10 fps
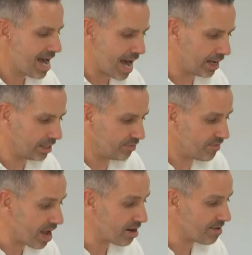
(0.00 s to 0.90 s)
And it's
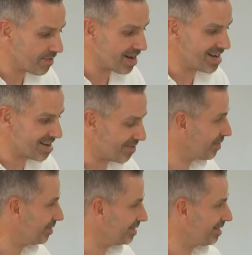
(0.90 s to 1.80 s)
very, very
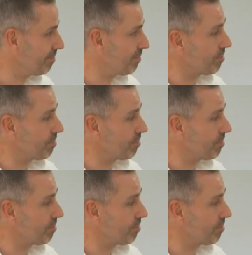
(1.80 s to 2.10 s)
difficult for